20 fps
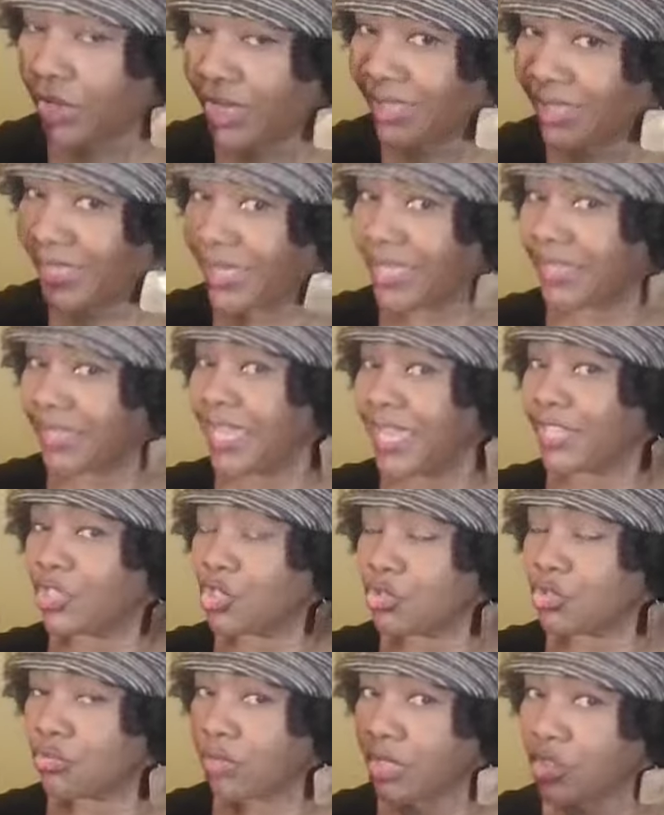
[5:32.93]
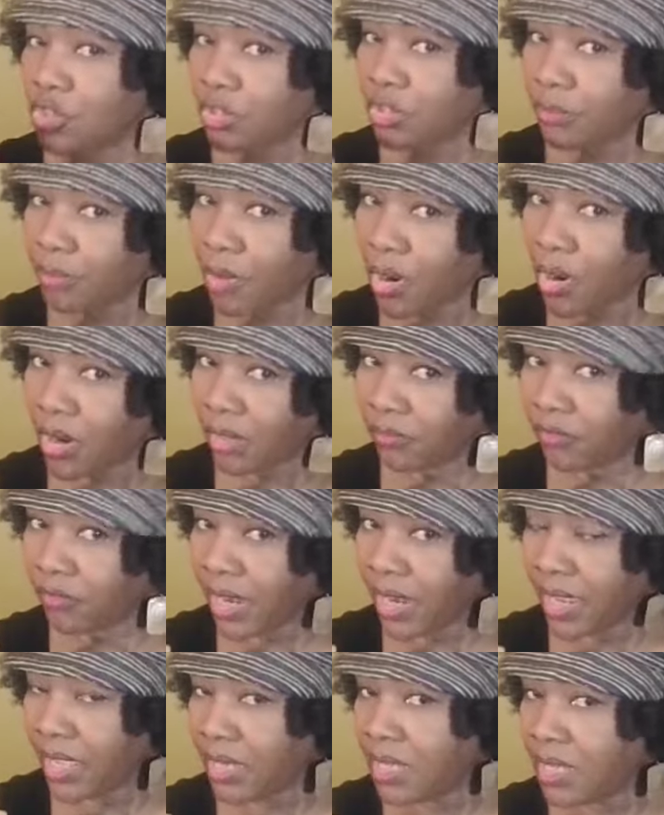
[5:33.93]
Again, that structure part,
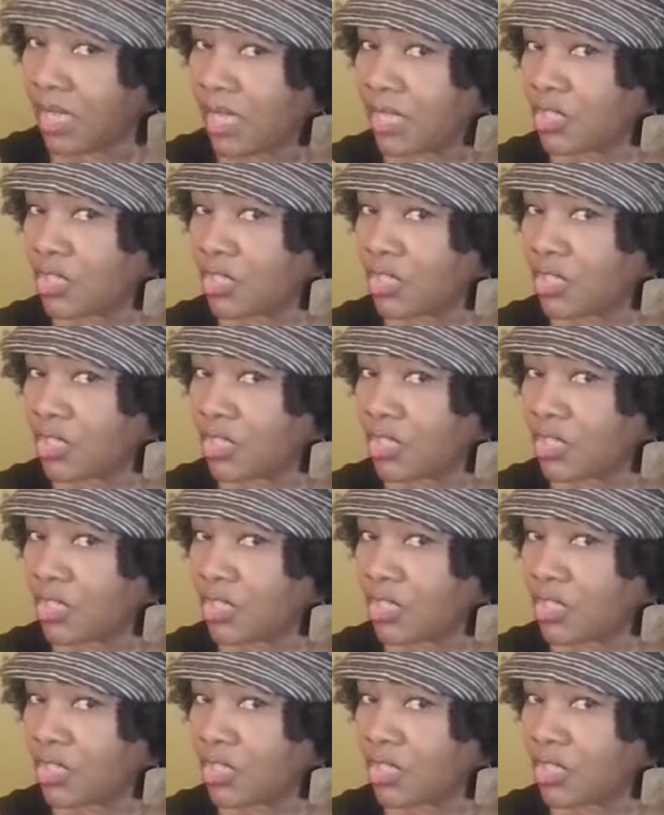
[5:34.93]
right?